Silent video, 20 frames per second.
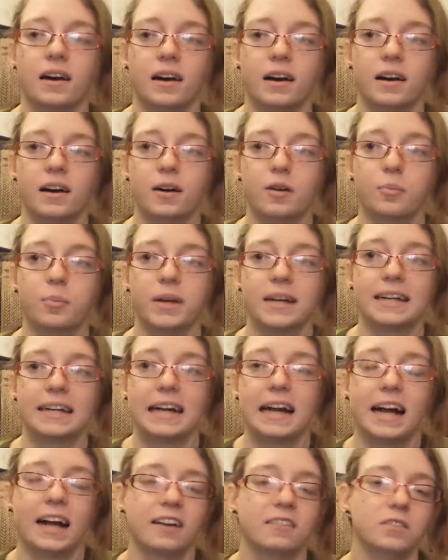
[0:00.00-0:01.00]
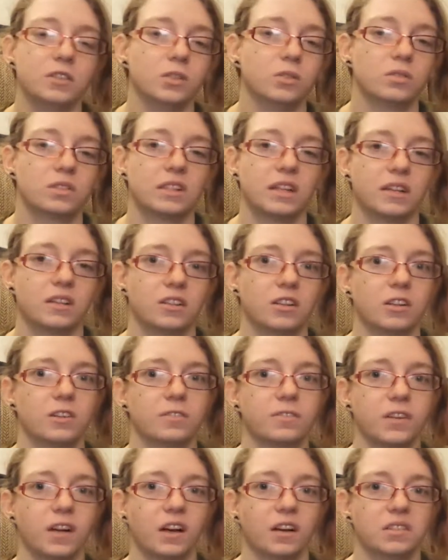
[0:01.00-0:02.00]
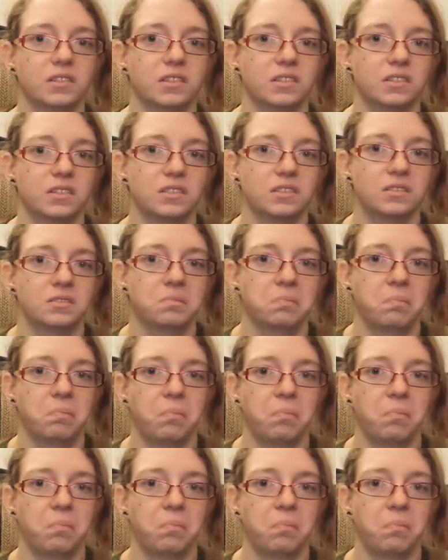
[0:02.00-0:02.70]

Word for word: uh, but I have used like Nerf guns.